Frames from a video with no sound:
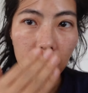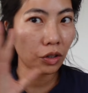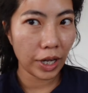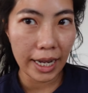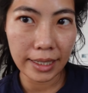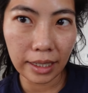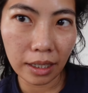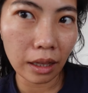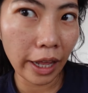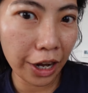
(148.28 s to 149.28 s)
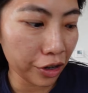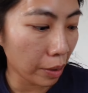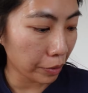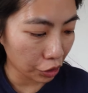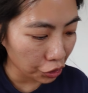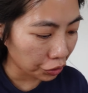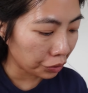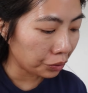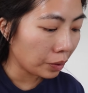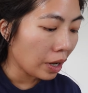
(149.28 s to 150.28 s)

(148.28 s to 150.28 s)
So you guys, that's layer number 2.